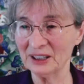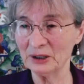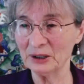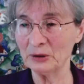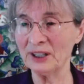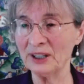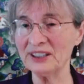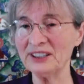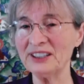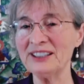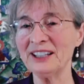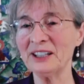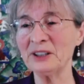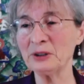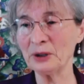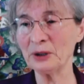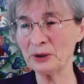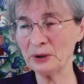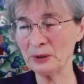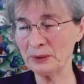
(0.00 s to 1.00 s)
Why did I
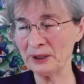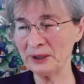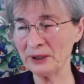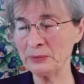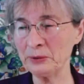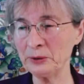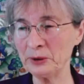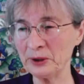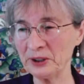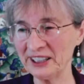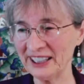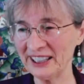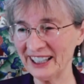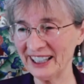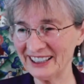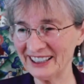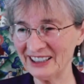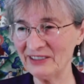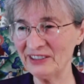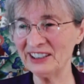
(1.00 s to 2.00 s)
talk about pure
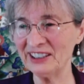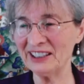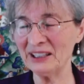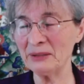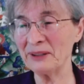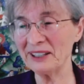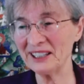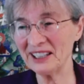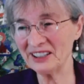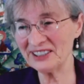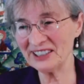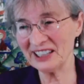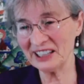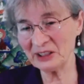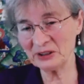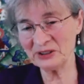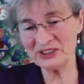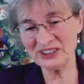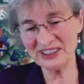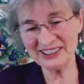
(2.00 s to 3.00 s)
creativity? Because I
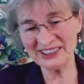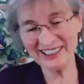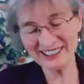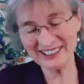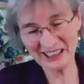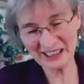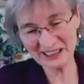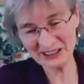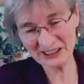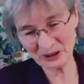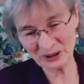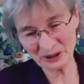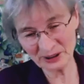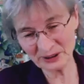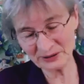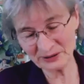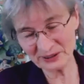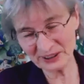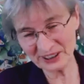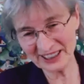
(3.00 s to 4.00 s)
consider there is a lot
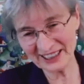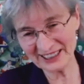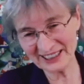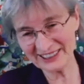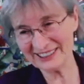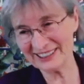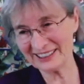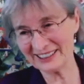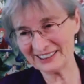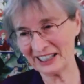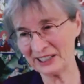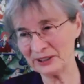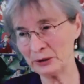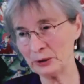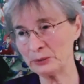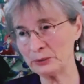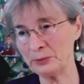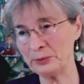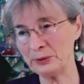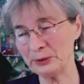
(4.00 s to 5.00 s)
of creativity that are
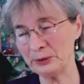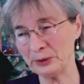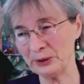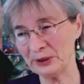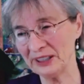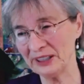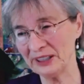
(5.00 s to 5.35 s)
not pure.